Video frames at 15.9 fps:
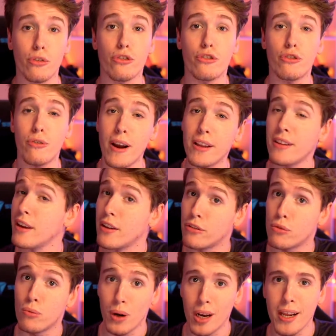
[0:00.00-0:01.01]
strict
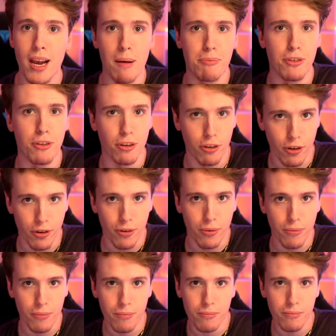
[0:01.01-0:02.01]
is really up to you.
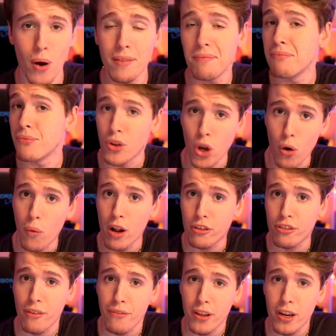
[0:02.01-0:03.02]
If you want, go
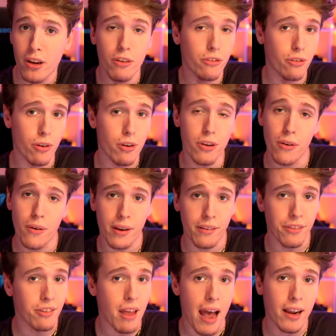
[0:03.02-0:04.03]
watch the video so you know
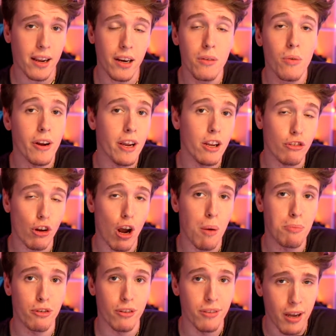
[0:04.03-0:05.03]
exactly what each
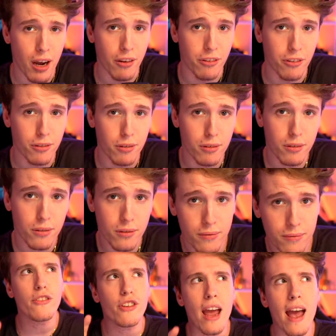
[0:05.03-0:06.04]
option does.
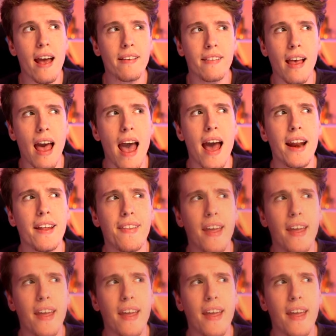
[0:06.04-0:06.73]
Twitch has added